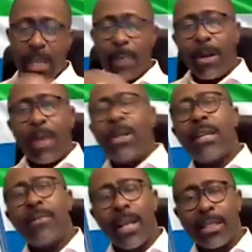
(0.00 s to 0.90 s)
But let me
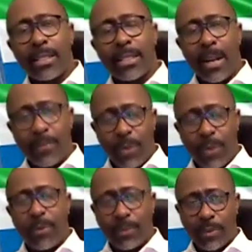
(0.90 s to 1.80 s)
leave that aside for
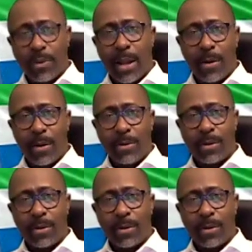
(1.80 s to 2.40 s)
rest for now,